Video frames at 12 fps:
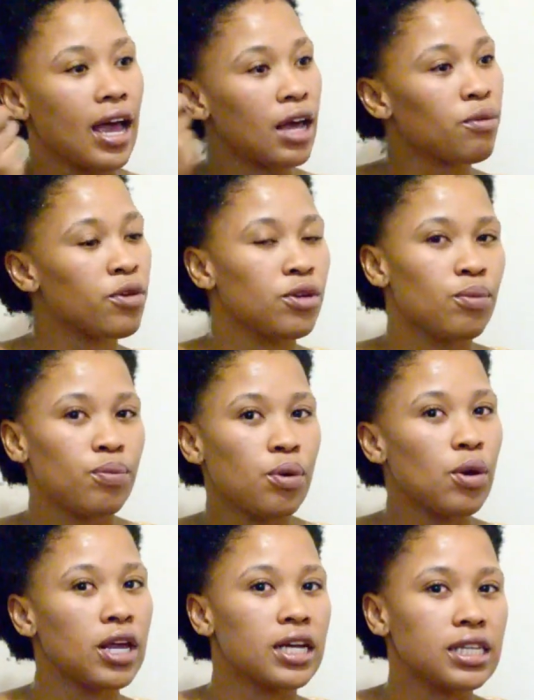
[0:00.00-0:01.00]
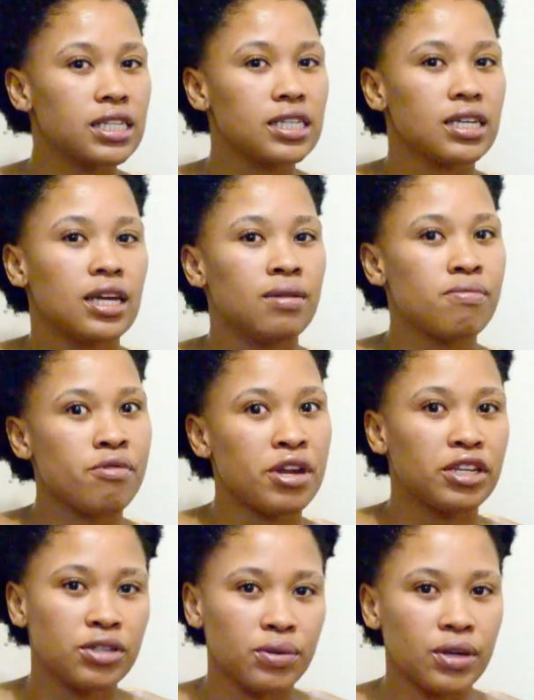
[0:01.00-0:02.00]
and when you pull it, it
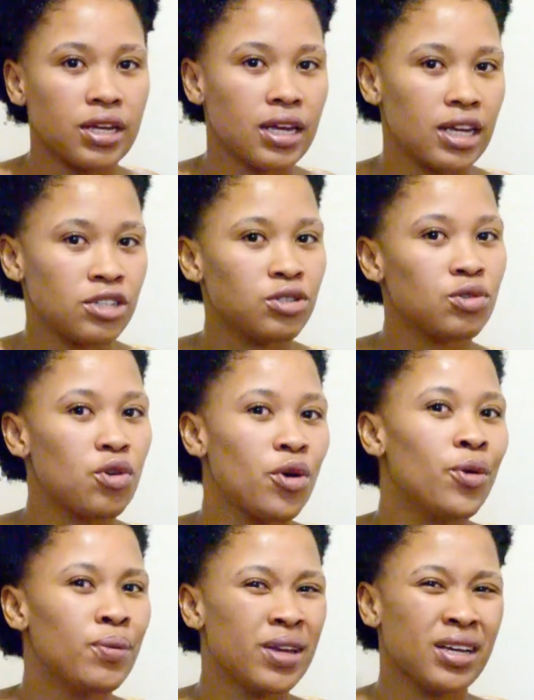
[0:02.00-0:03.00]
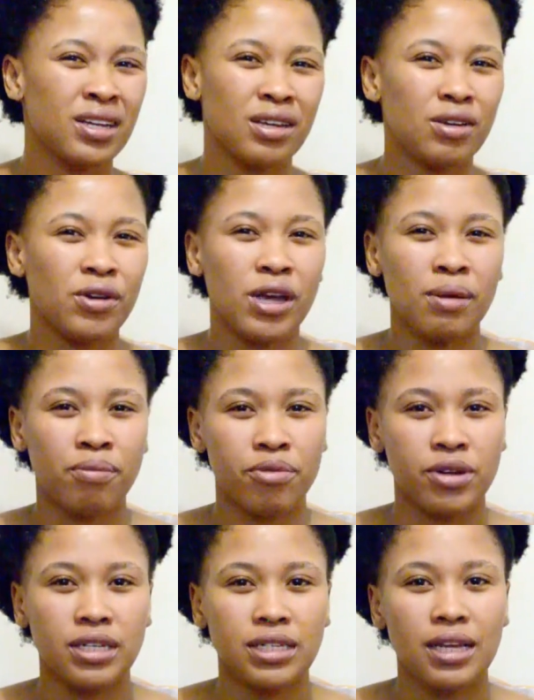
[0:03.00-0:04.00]
breaks your hair As you cool me, your hair,
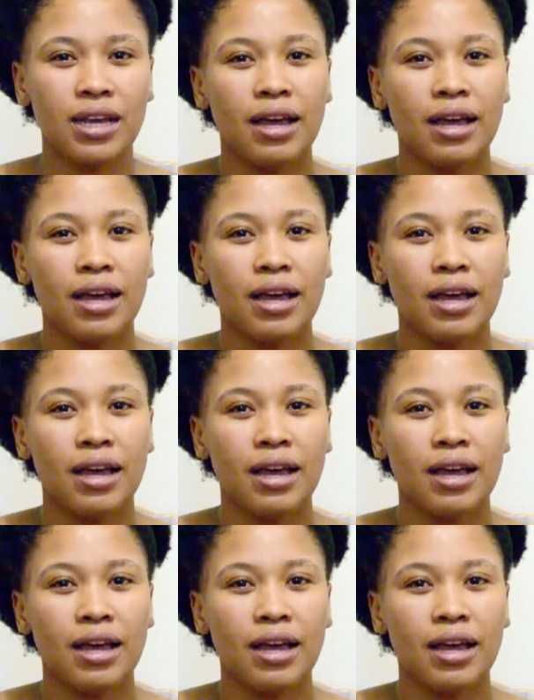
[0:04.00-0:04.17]
breaks.